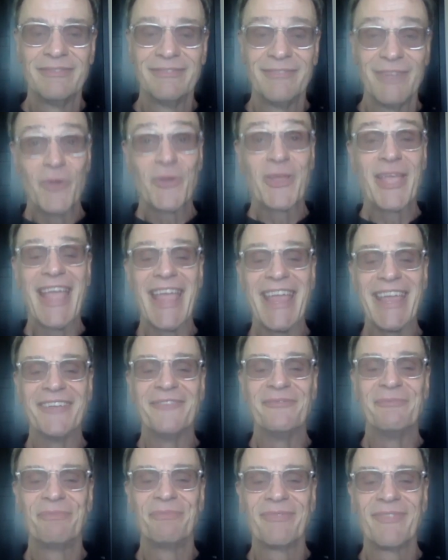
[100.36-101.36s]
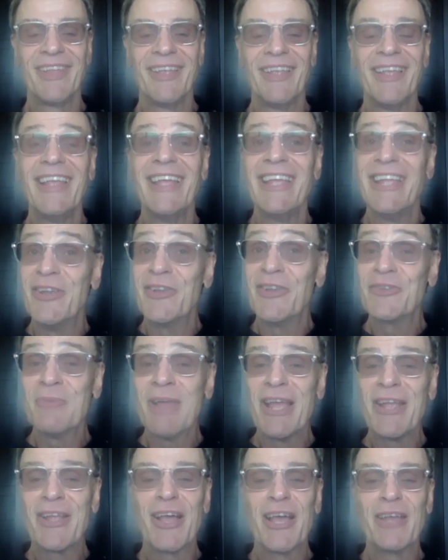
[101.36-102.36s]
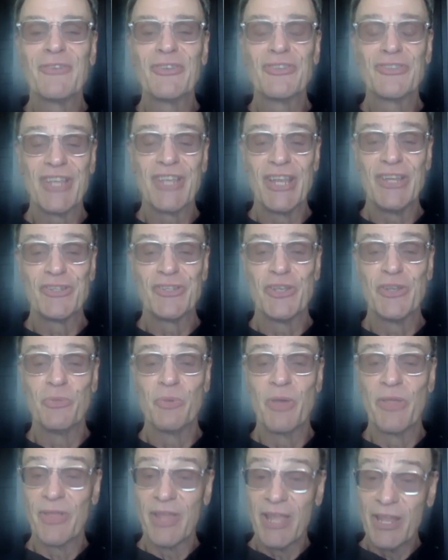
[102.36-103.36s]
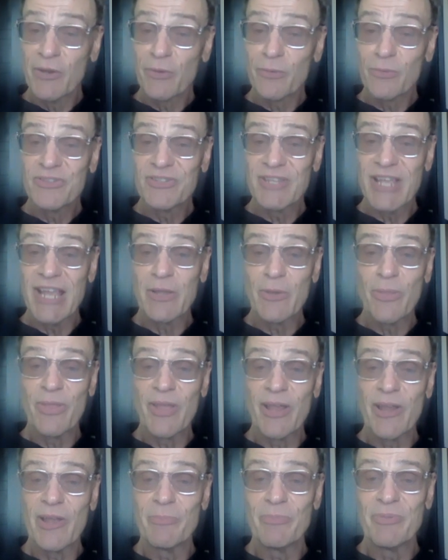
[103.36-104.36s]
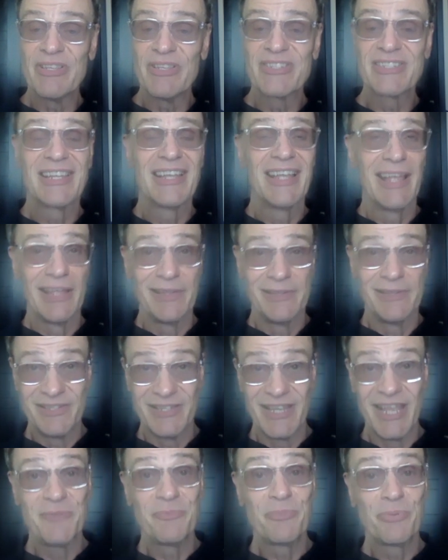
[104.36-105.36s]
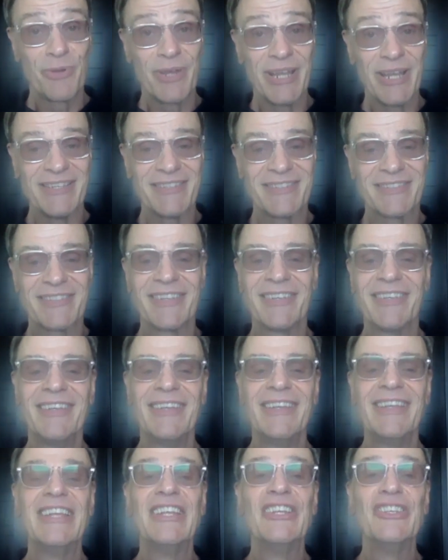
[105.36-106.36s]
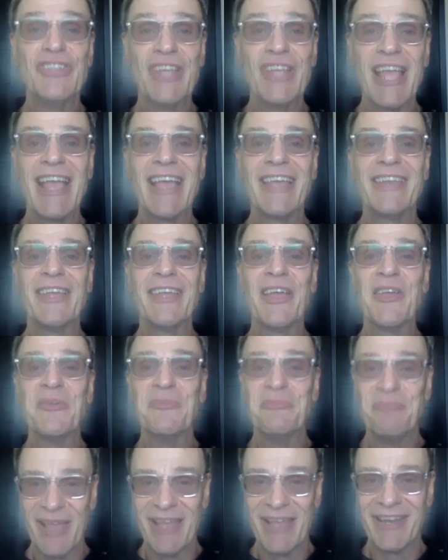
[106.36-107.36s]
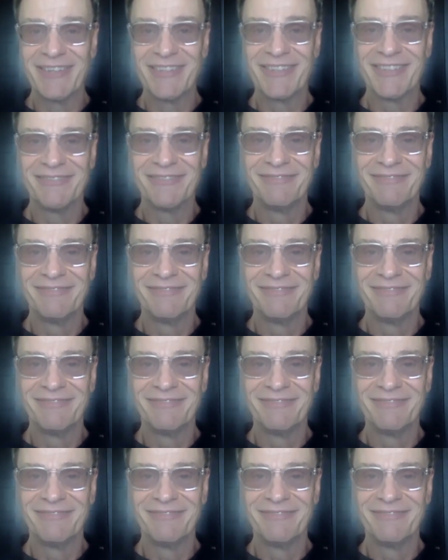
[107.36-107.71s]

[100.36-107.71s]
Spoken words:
Okay, here's my conversation with integral psychotherapist and Zen priest, Chad Bennett.